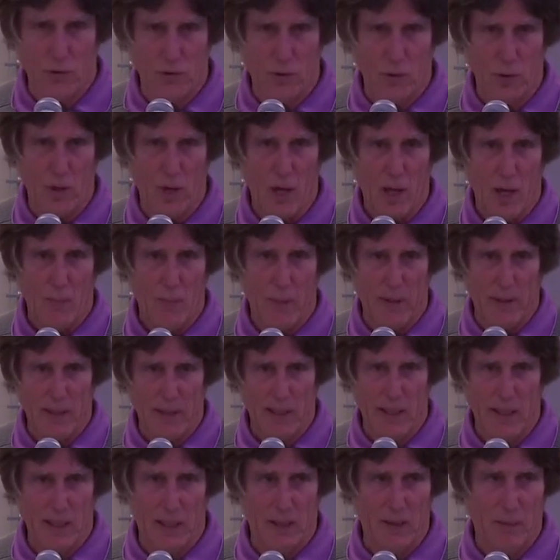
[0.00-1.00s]
So by
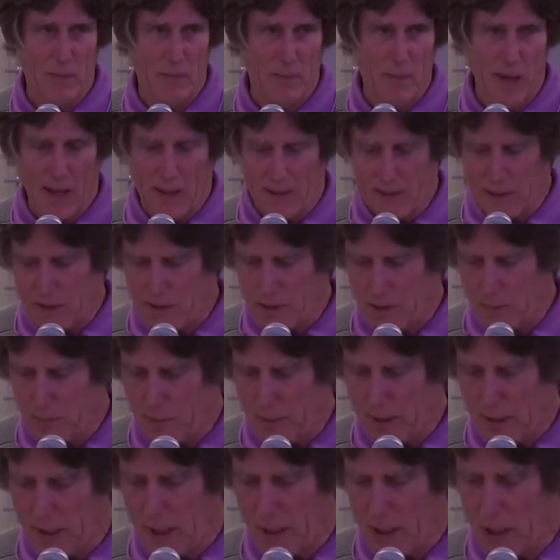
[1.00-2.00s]
telling them that, that's a
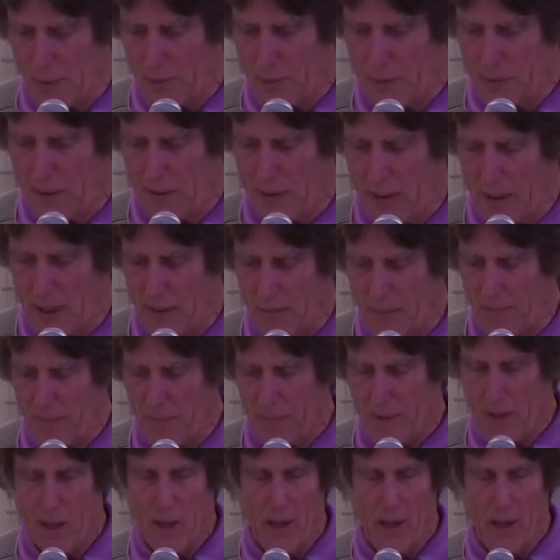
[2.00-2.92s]
big help to them.